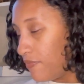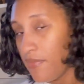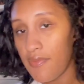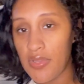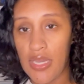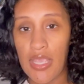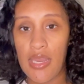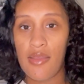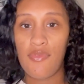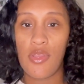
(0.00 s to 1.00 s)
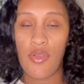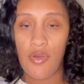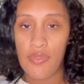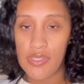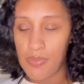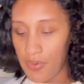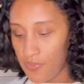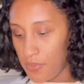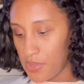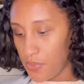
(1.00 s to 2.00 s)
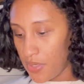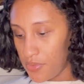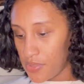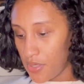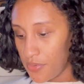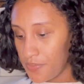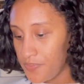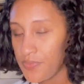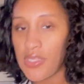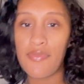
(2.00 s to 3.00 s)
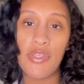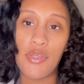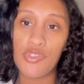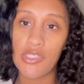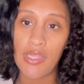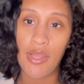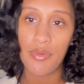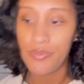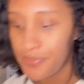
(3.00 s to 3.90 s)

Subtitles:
I've dedicated a video on this perfume as well, so definitely go check that out.